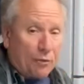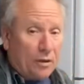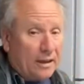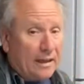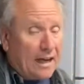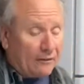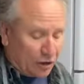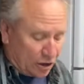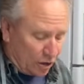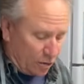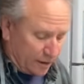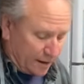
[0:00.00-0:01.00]
we're going to have to
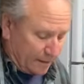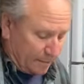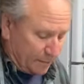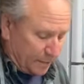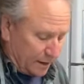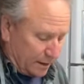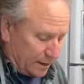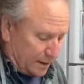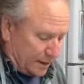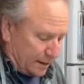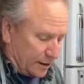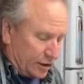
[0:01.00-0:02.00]
go with it
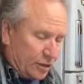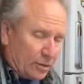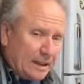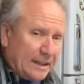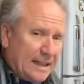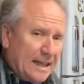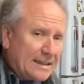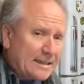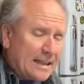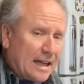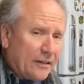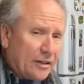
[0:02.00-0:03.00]
because you really can't
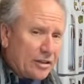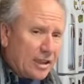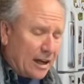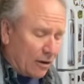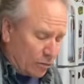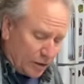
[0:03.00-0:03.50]
sound this out.